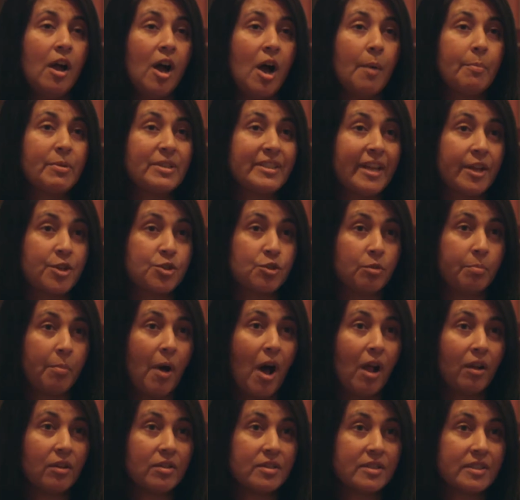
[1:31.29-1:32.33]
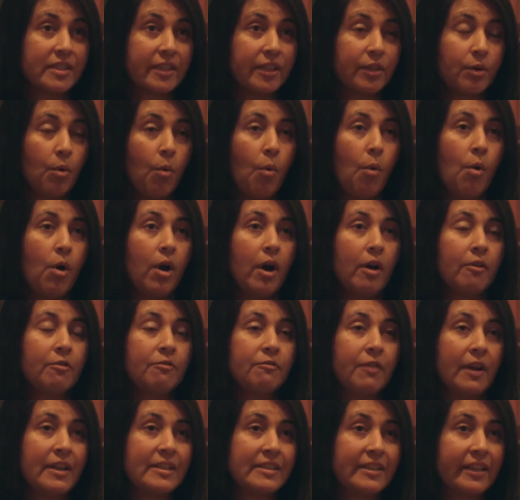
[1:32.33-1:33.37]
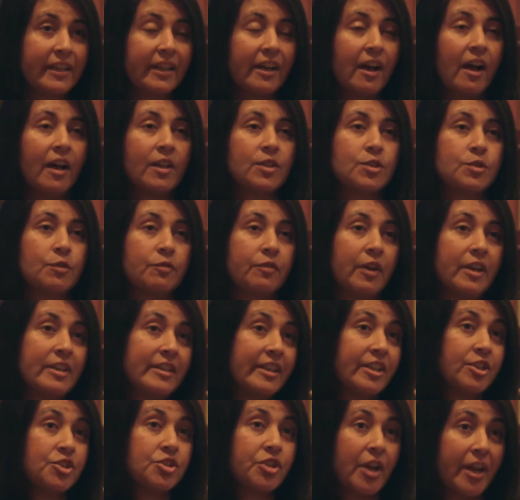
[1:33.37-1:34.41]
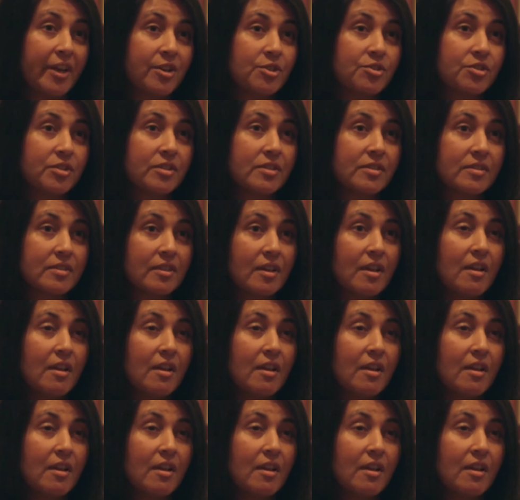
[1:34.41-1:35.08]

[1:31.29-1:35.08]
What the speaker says: a potential policy or funding cuts or funding changes.